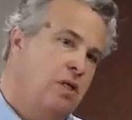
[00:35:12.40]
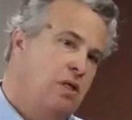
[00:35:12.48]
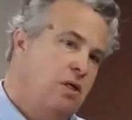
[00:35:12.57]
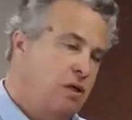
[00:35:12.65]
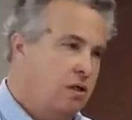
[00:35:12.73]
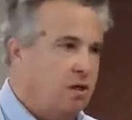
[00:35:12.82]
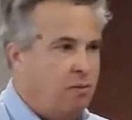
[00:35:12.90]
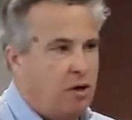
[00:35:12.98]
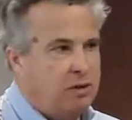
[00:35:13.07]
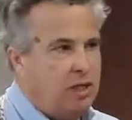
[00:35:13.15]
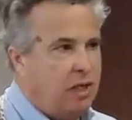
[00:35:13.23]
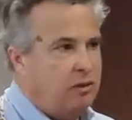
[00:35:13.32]
They're going to
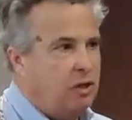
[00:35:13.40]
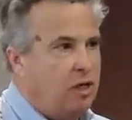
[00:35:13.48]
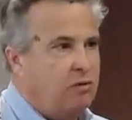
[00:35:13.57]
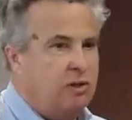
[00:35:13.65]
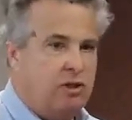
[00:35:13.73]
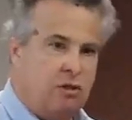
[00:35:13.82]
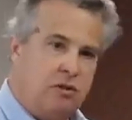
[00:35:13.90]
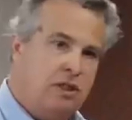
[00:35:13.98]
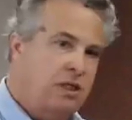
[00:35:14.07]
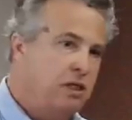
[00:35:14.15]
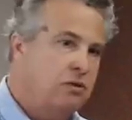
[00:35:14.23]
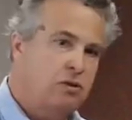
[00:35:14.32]
march out in hundreds and only
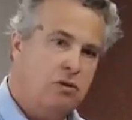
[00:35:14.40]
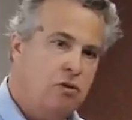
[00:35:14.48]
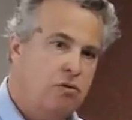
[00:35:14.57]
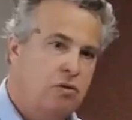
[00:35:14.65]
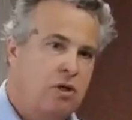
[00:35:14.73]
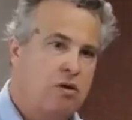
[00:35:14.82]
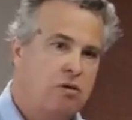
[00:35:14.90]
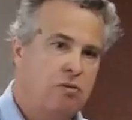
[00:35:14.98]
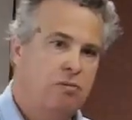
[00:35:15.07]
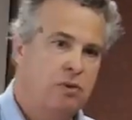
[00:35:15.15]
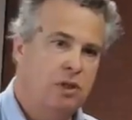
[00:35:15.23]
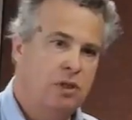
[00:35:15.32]
tens are going
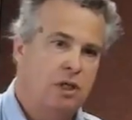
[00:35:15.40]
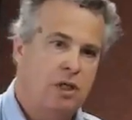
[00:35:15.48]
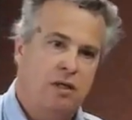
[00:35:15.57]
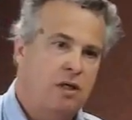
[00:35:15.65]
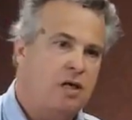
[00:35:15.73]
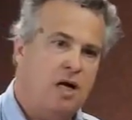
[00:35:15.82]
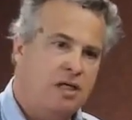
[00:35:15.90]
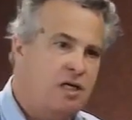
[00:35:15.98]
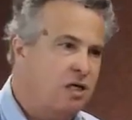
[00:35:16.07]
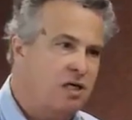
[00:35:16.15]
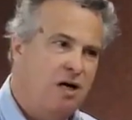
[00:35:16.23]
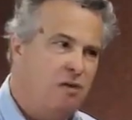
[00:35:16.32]
home. They're not
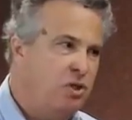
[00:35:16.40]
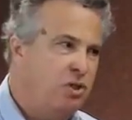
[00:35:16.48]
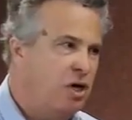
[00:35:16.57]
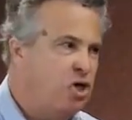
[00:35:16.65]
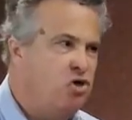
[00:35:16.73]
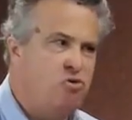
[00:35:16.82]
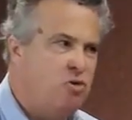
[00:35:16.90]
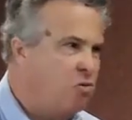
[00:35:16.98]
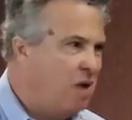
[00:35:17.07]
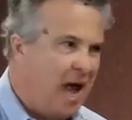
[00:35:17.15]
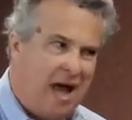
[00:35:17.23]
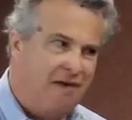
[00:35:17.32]
going to come to your aid. You don't
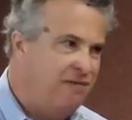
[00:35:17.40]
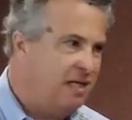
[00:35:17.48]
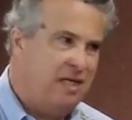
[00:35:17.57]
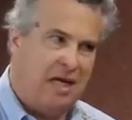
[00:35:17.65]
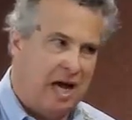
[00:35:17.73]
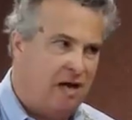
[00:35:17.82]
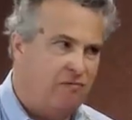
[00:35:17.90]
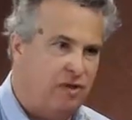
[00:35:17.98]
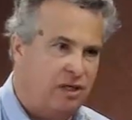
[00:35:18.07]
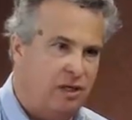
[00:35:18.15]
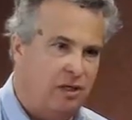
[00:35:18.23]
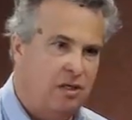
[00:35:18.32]
have any
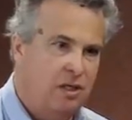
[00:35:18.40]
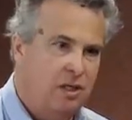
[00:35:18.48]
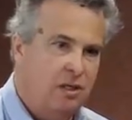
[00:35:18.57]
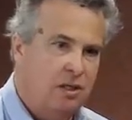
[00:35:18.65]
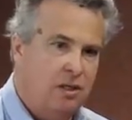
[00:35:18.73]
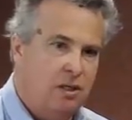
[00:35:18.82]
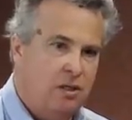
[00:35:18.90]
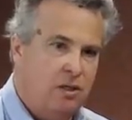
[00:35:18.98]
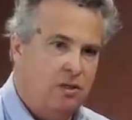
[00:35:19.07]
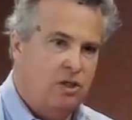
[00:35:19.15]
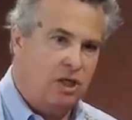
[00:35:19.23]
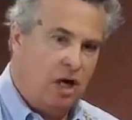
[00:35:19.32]
advocate.
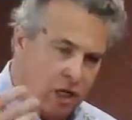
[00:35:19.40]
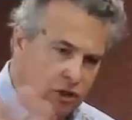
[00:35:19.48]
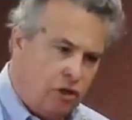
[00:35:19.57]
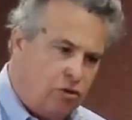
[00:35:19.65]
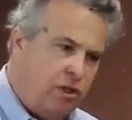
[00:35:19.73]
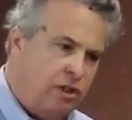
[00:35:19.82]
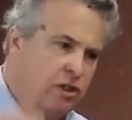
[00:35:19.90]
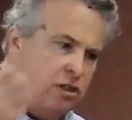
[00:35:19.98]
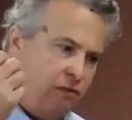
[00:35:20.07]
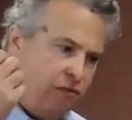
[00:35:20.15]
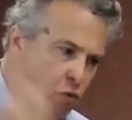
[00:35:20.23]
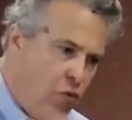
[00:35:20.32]
The consequences
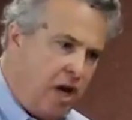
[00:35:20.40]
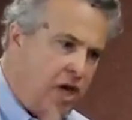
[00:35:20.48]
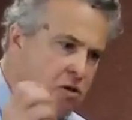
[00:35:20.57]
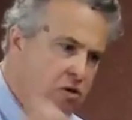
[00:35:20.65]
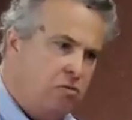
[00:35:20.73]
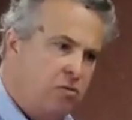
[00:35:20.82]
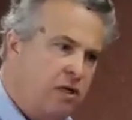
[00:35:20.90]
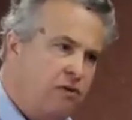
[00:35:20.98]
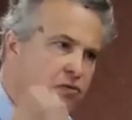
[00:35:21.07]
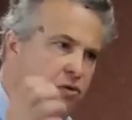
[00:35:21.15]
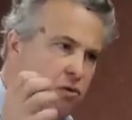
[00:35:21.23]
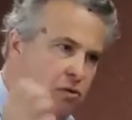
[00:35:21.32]
of the way you
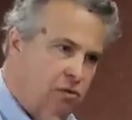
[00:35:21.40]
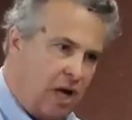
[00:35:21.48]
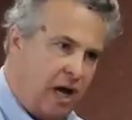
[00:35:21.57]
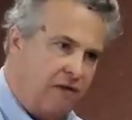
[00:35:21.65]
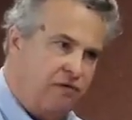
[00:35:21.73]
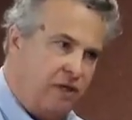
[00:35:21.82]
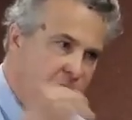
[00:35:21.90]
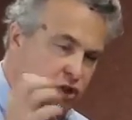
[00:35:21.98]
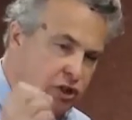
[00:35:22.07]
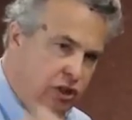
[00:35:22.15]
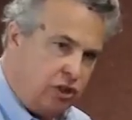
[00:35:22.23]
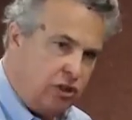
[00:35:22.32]
live your life, the
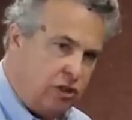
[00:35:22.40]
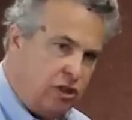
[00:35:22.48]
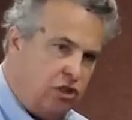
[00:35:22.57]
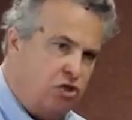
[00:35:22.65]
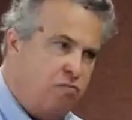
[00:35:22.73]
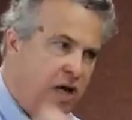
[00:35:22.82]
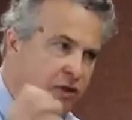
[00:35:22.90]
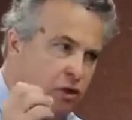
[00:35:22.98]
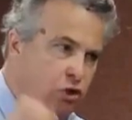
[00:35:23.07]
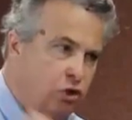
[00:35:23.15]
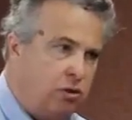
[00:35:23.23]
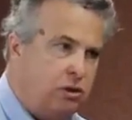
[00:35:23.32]
decisions that you make, the
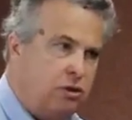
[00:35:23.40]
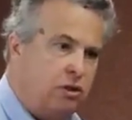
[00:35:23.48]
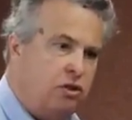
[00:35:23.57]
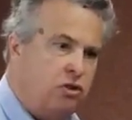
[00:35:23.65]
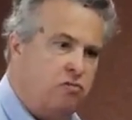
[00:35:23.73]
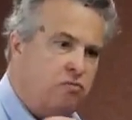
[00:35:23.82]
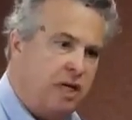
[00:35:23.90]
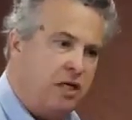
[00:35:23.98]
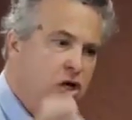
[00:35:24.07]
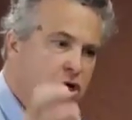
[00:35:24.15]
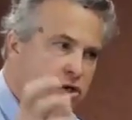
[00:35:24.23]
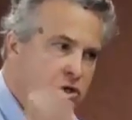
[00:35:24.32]
choices that you make,
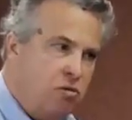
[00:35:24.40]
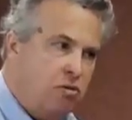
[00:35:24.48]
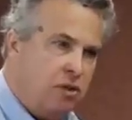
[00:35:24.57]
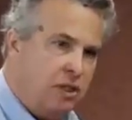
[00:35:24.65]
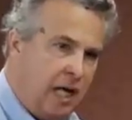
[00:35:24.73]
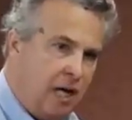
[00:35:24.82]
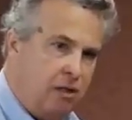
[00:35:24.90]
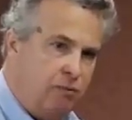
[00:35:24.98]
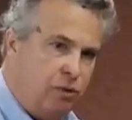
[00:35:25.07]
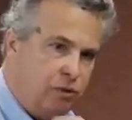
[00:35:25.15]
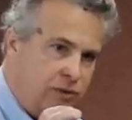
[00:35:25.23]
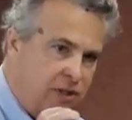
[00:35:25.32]
you're
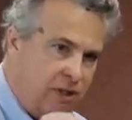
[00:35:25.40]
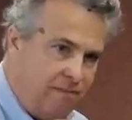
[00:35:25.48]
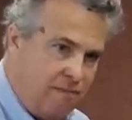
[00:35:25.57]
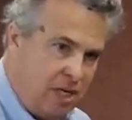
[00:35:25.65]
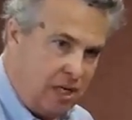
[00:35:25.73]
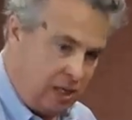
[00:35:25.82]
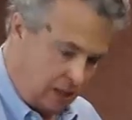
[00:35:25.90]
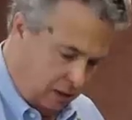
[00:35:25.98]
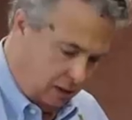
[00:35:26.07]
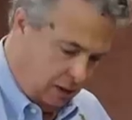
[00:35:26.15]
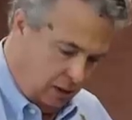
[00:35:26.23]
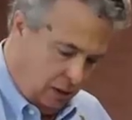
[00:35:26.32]
accountable to me,
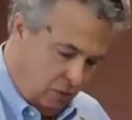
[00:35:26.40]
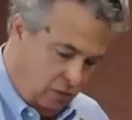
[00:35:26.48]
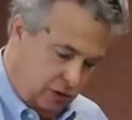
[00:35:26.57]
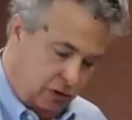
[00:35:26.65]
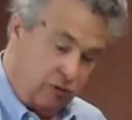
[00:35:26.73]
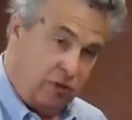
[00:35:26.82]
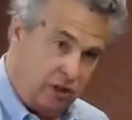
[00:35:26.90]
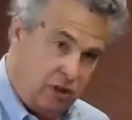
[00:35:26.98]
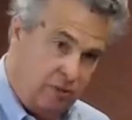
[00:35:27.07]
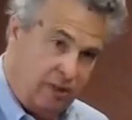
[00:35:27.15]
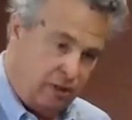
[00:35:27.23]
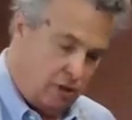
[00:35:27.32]
which is really going
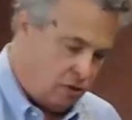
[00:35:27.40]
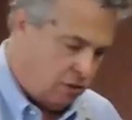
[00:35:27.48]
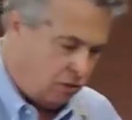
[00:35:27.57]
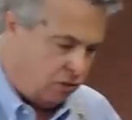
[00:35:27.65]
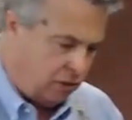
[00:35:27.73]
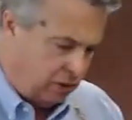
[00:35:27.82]
to be the third one that